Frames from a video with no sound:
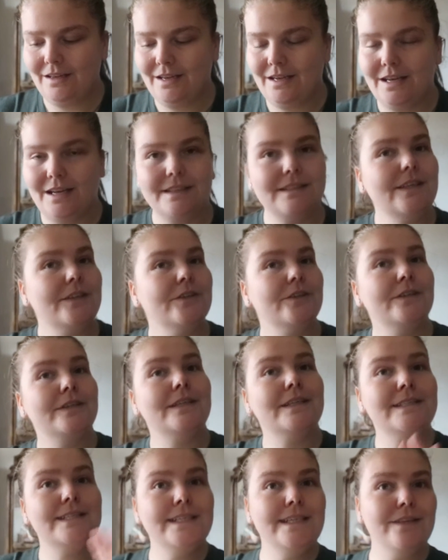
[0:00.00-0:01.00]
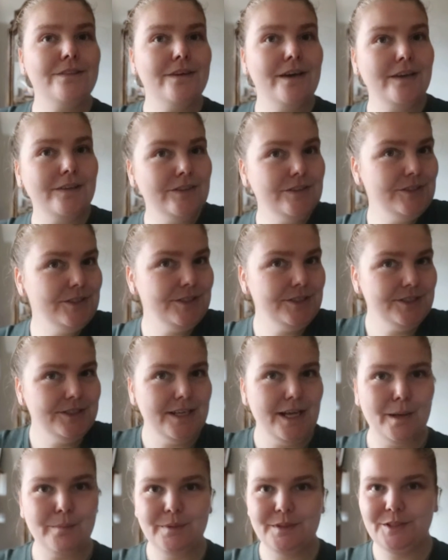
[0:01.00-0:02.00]
Uh, another Tea Thoughts
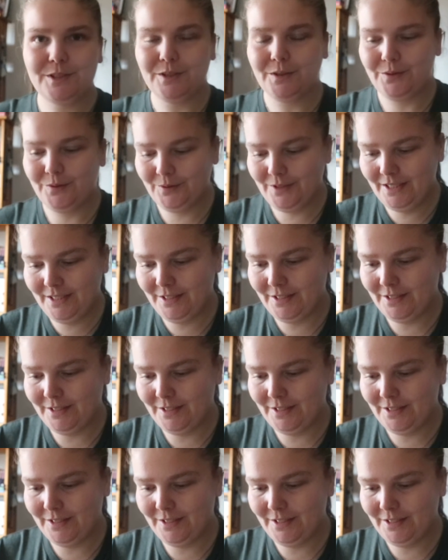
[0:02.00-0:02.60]
episode.